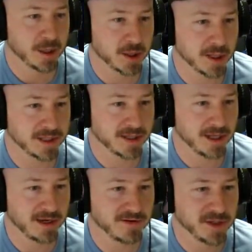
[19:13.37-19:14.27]
Drawn to
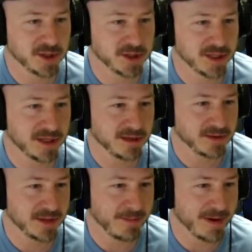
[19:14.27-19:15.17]
life. Did you see
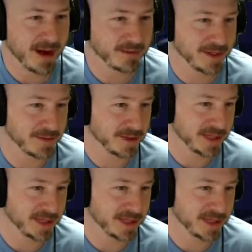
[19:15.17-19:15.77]
that? That popped up.